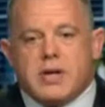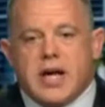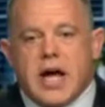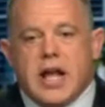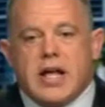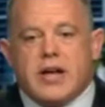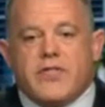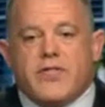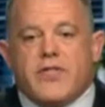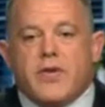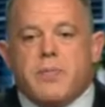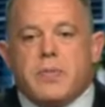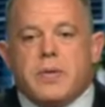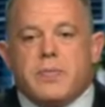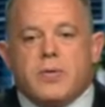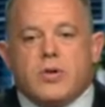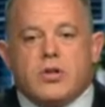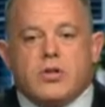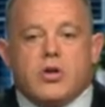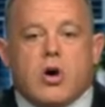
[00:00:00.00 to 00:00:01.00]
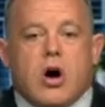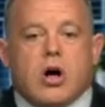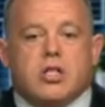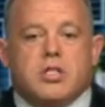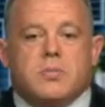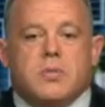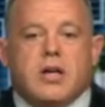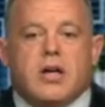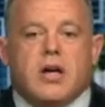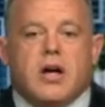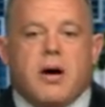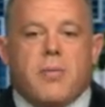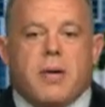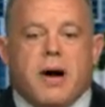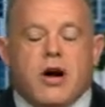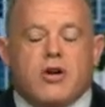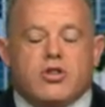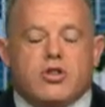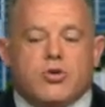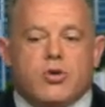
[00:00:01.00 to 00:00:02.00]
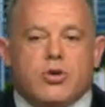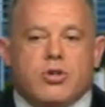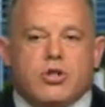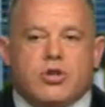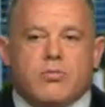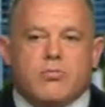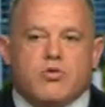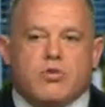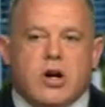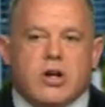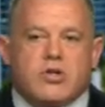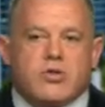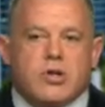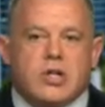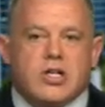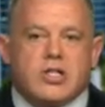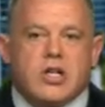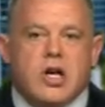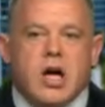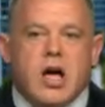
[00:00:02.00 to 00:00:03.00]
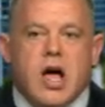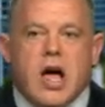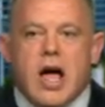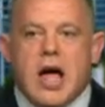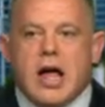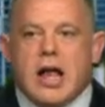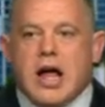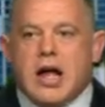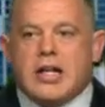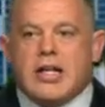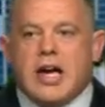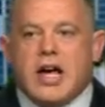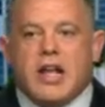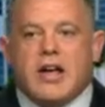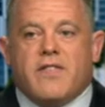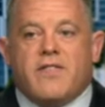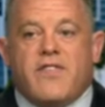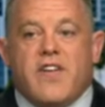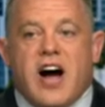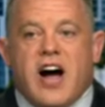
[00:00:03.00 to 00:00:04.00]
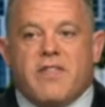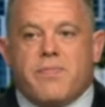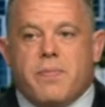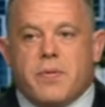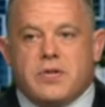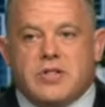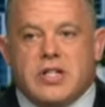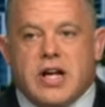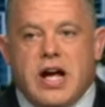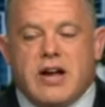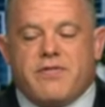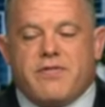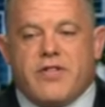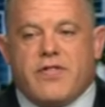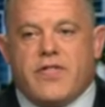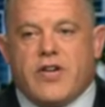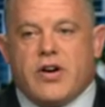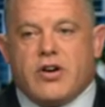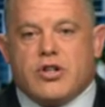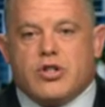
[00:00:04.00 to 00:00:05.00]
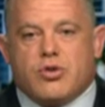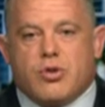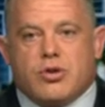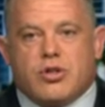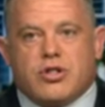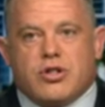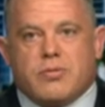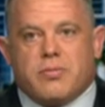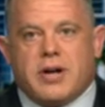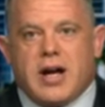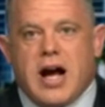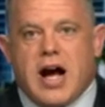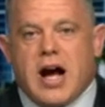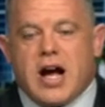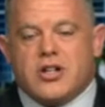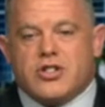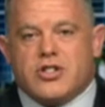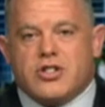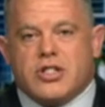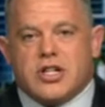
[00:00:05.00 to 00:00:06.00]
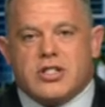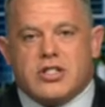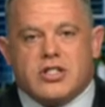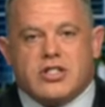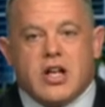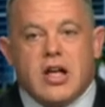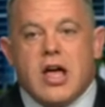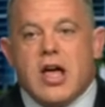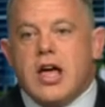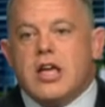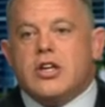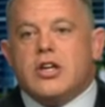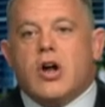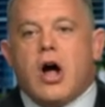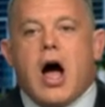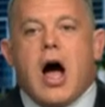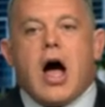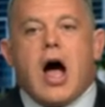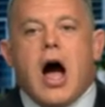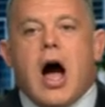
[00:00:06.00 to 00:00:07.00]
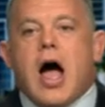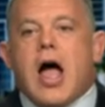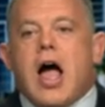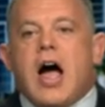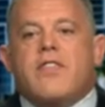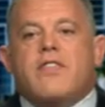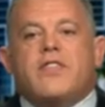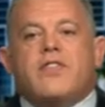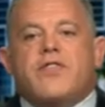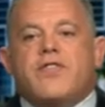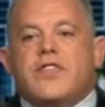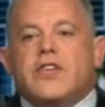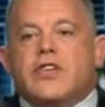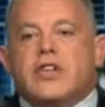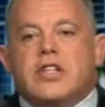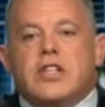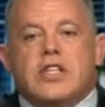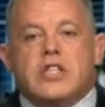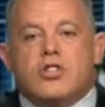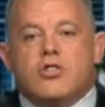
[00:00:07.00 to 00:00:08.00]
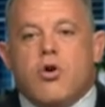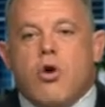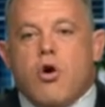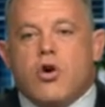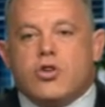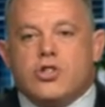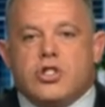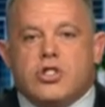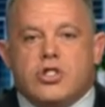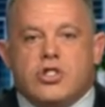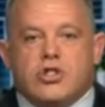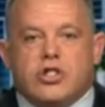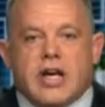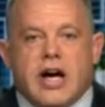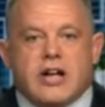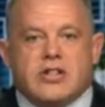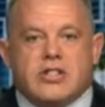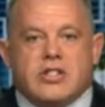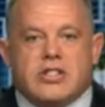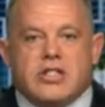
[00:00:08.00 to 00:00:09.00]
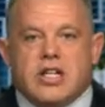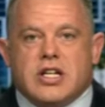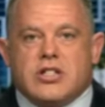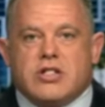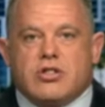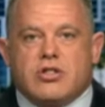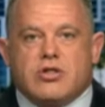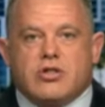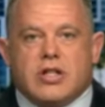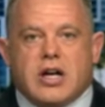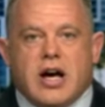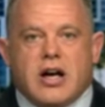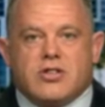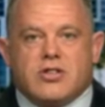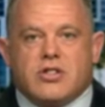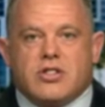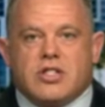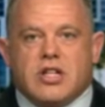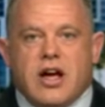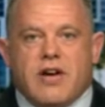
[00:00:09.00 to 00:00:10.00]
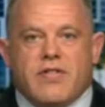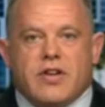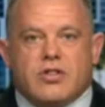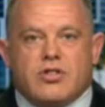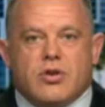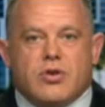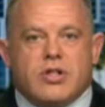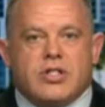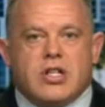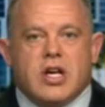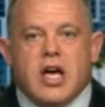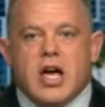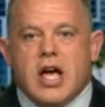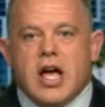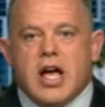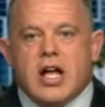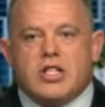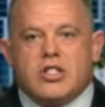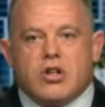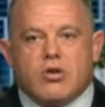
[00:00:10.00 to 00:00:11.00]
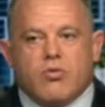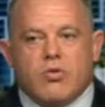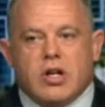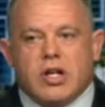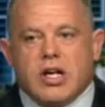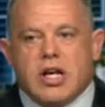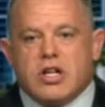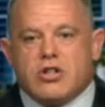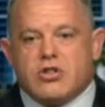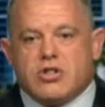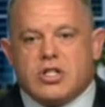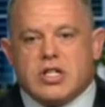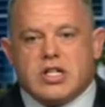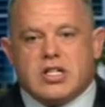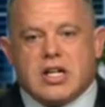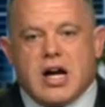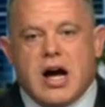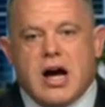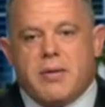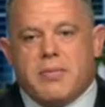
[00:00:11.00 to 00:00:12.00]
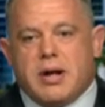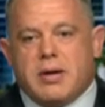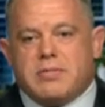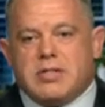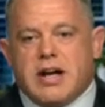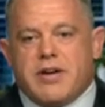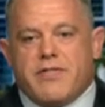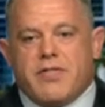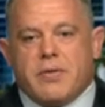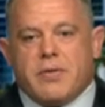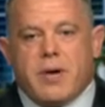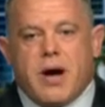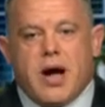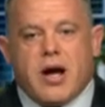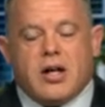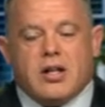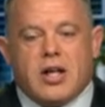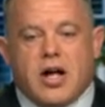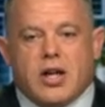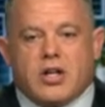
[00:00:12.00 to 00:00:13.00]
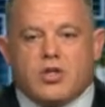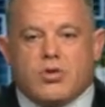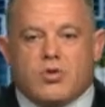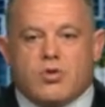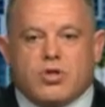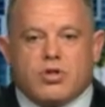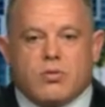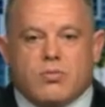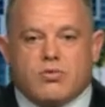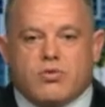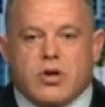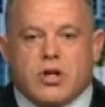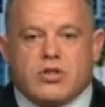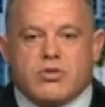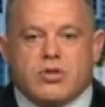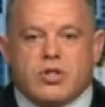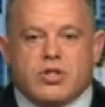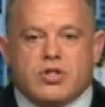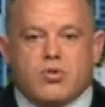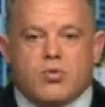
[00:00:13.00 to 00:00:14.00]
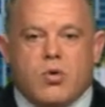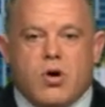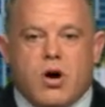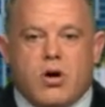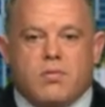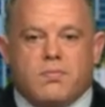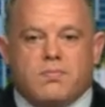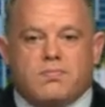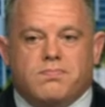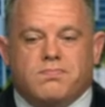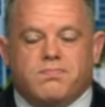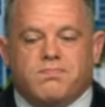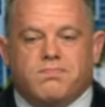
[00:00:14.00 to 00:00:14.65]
I'm getting for people to talk to me about short-term treasuries and getting 5% for very short-term cash, just like, I haven't fielded these calls since 2006 and 2007, so it's a really interesting time, and I'm definitely buying a lot of short-term treasuries as well.